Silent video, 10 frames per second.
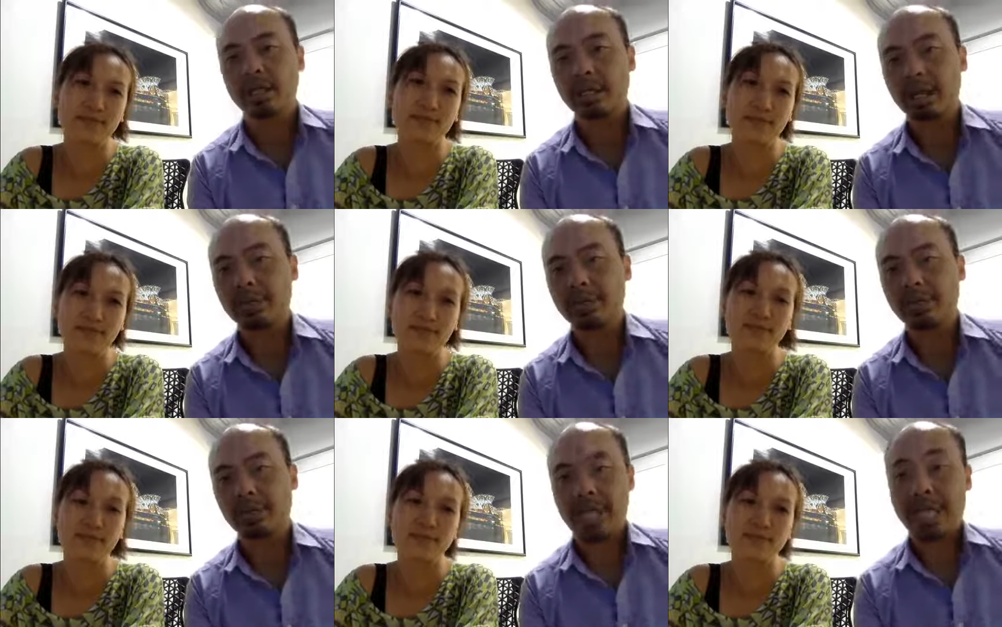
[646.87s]
Speaker 1: right?
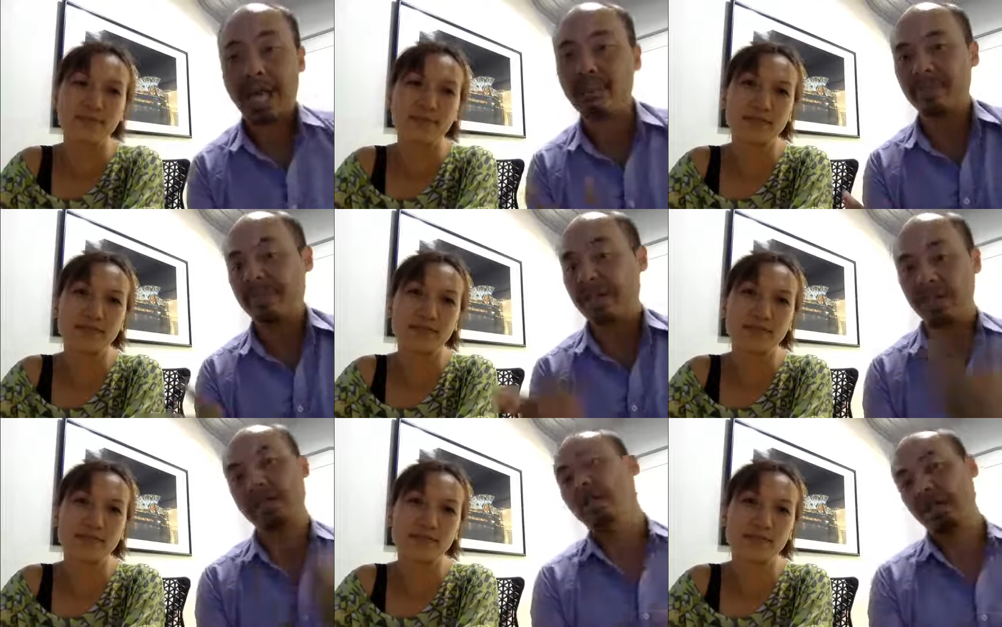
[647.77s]
And, and they might be a,
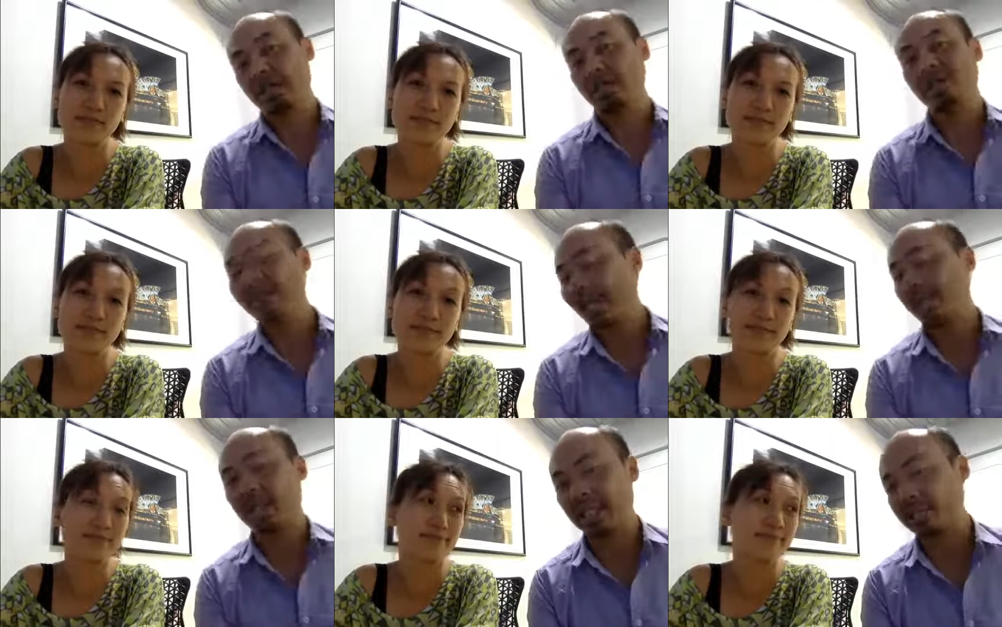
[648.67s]
a,
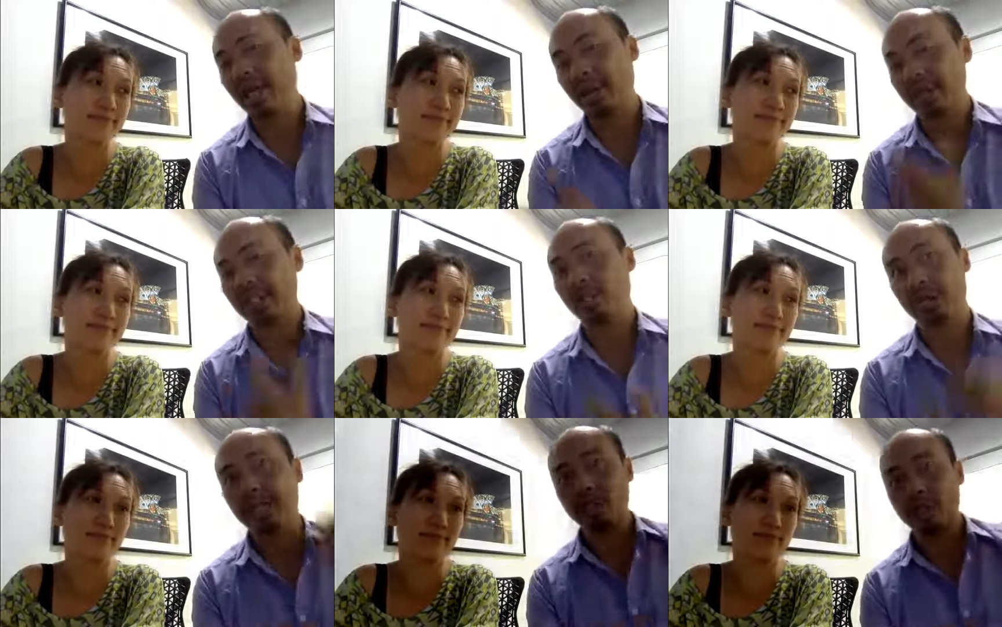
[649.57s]
reflection. So they might say, well,
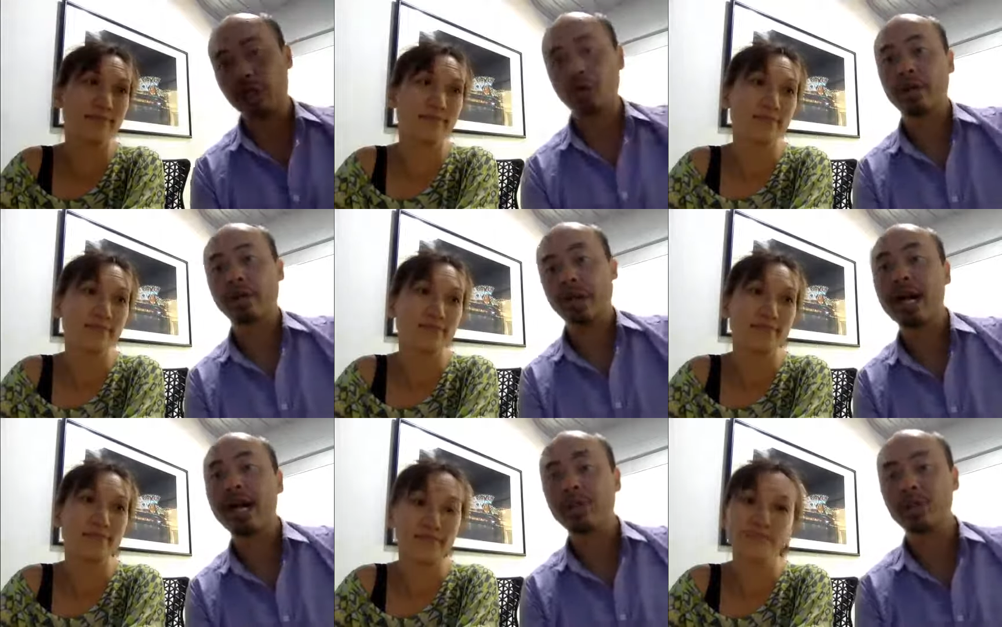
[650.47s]
this is what you're doing right
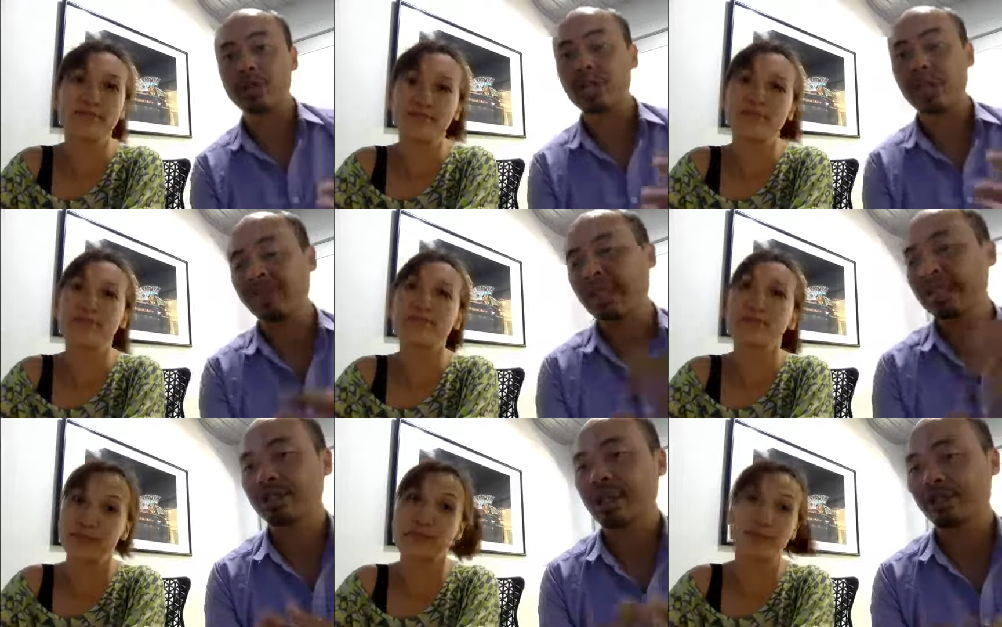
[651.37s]
now. And so you kind of have to listen
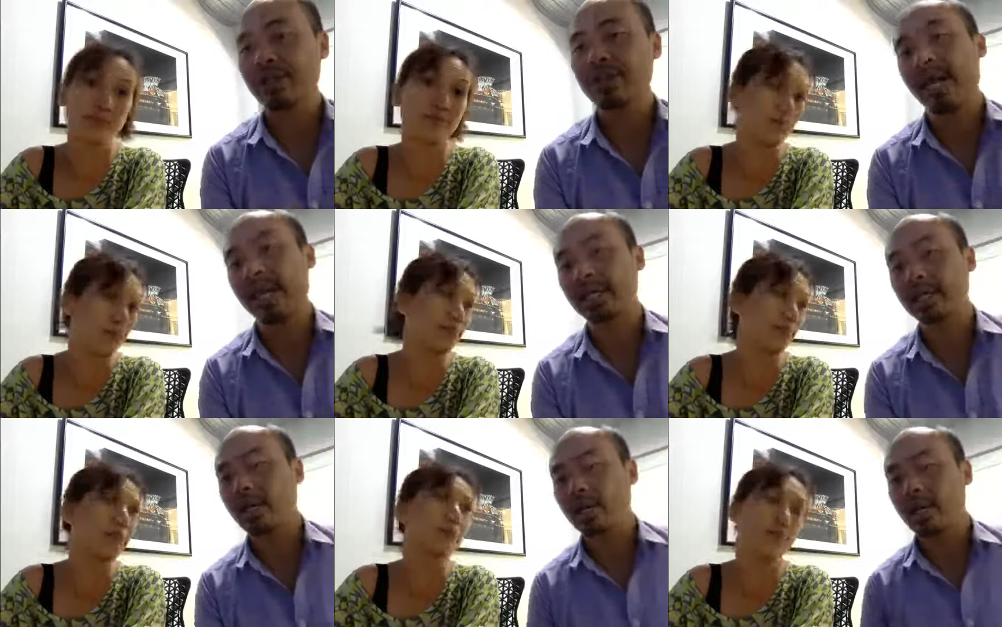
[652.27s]
to that feedback.
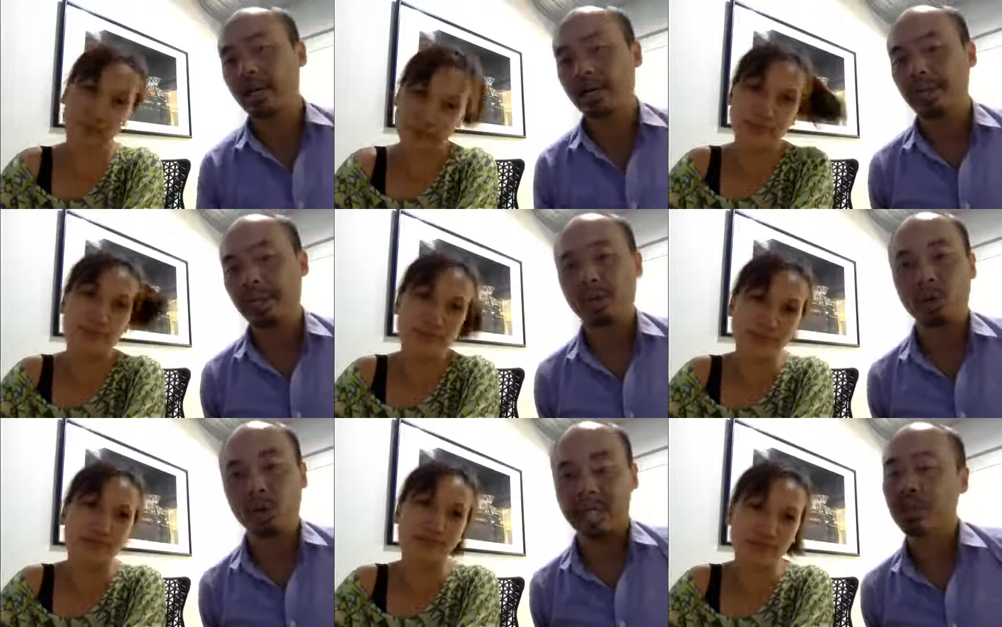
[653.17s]
Um, and a good
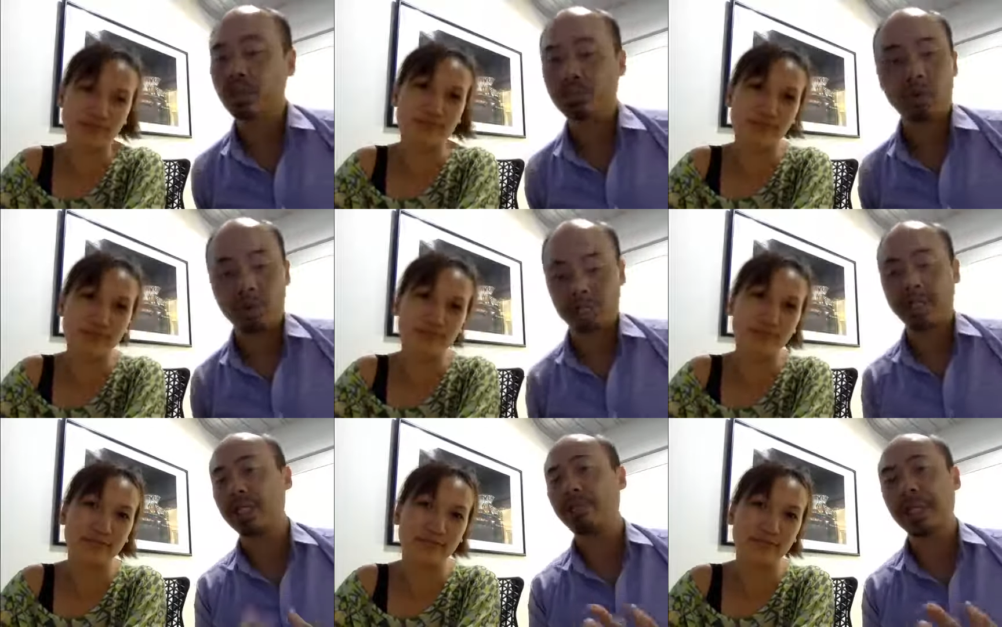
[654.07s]
way is to talk to your
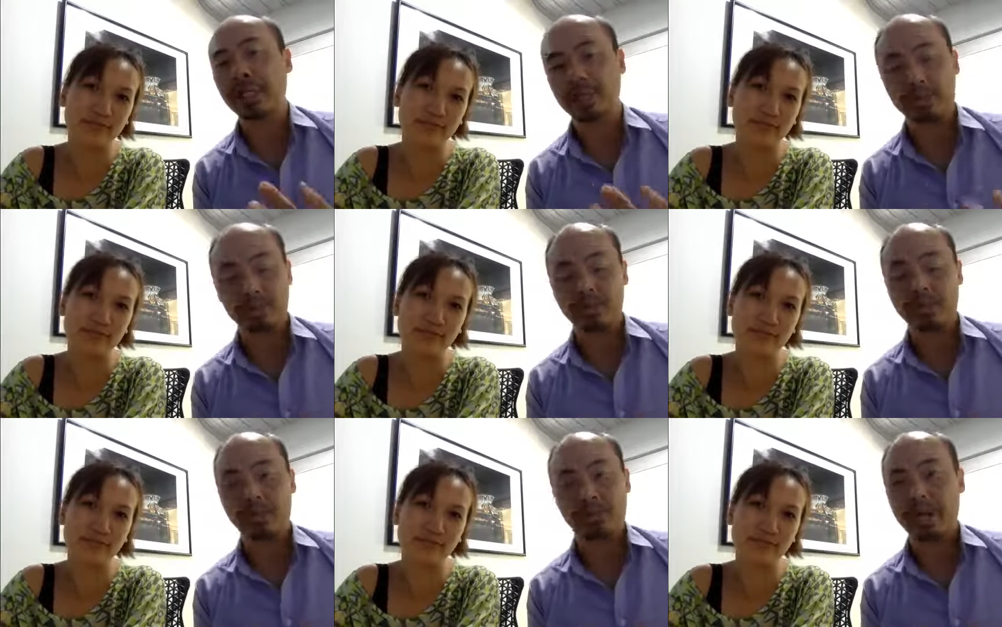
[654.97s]
siblings or to your,
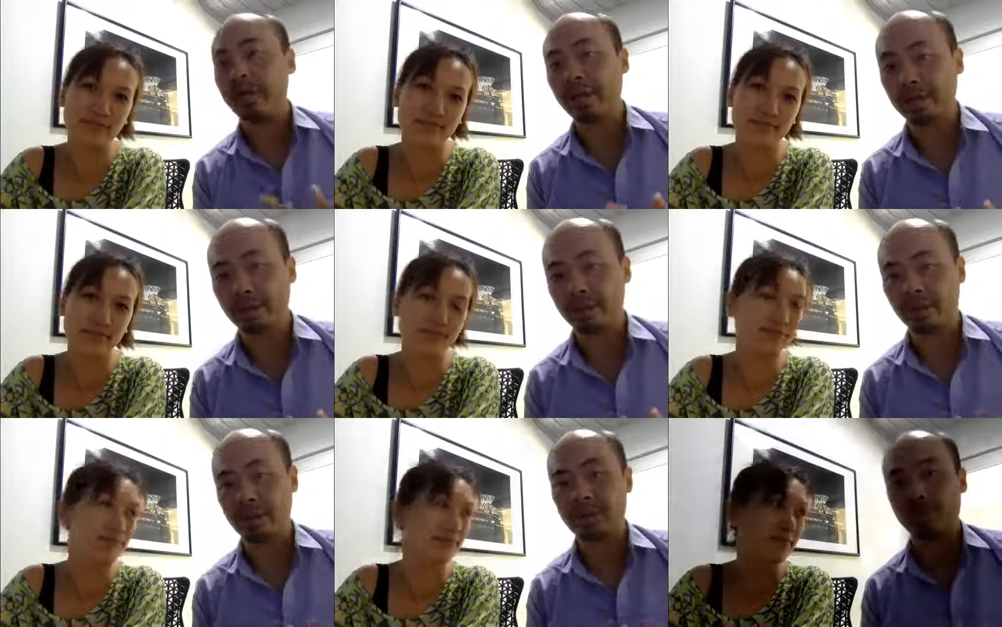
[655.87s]
your parents or, or, people